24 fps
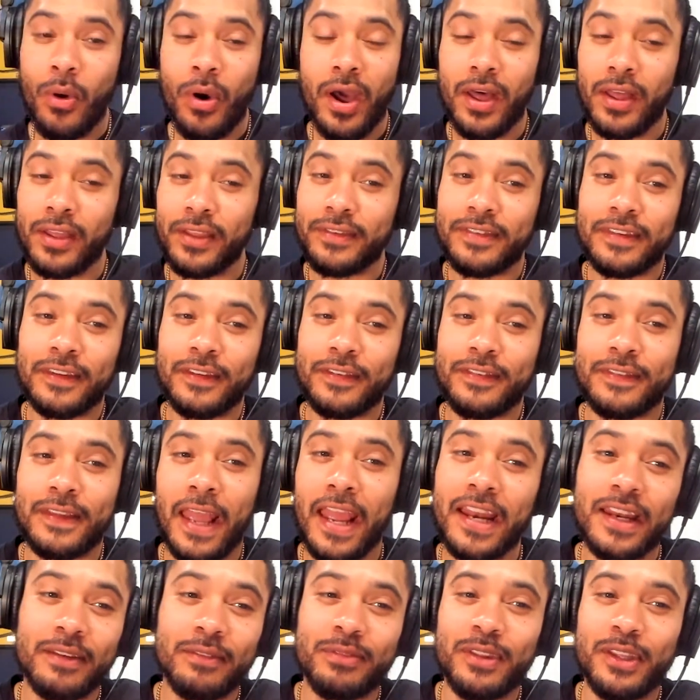Well, it's the
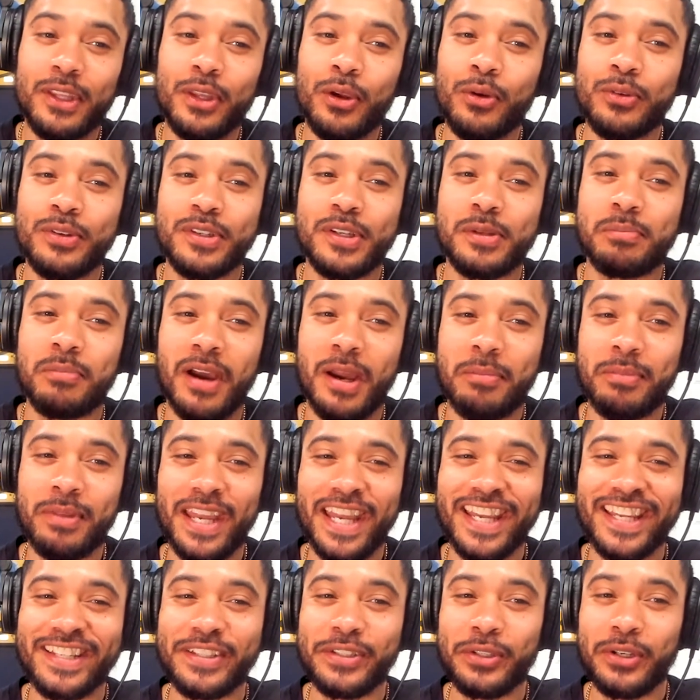State of the Union, my
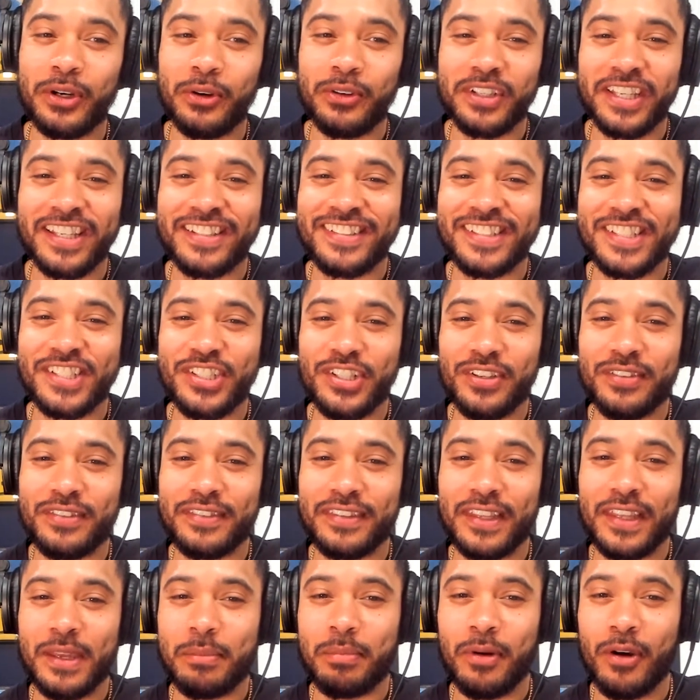man. You don't get to just
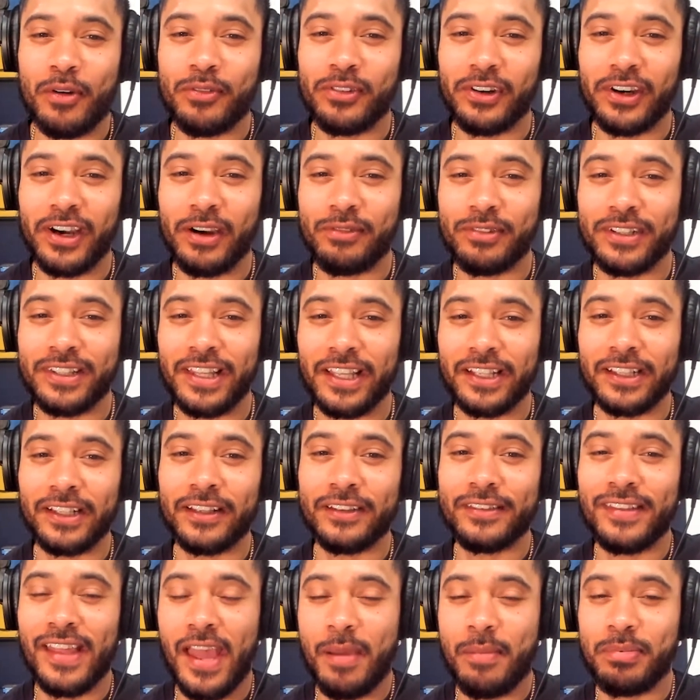skip over everything
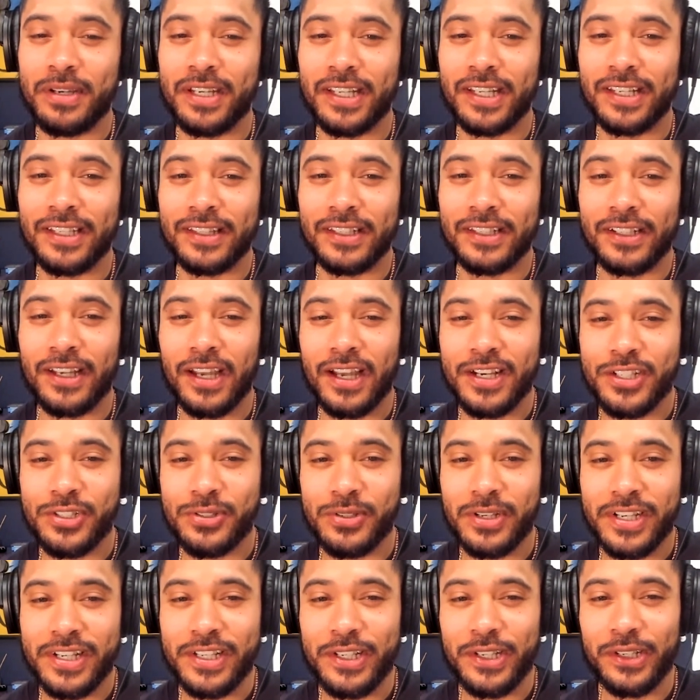that's happening in the
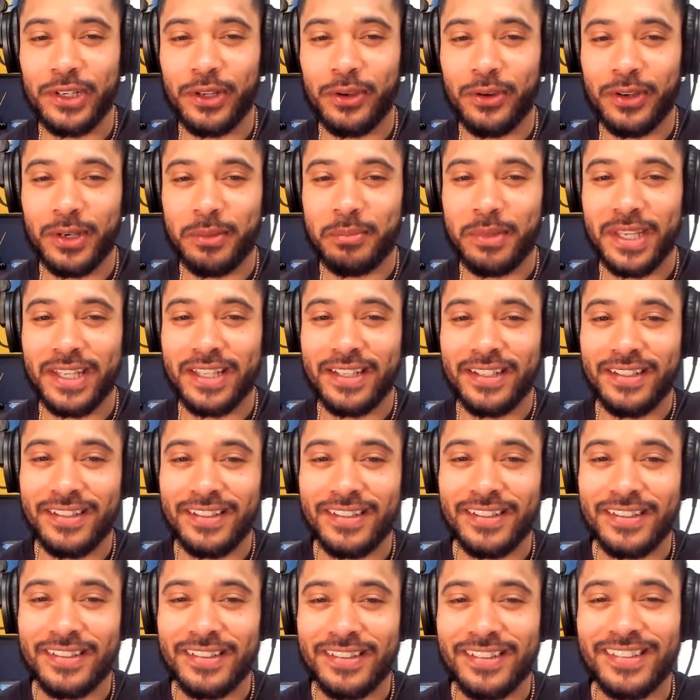country. You know what I mean?